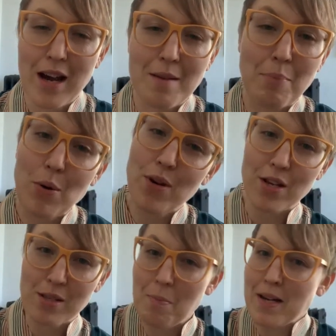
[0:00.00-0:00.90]

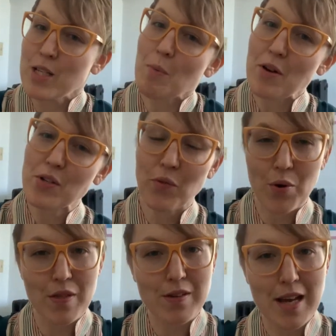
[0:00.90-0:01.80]
bonus Money Smarts for
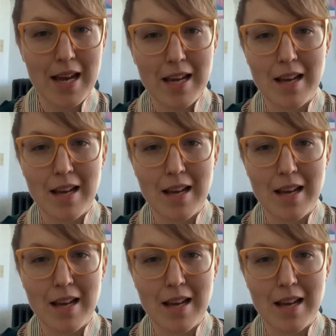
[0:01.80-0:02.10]
the day.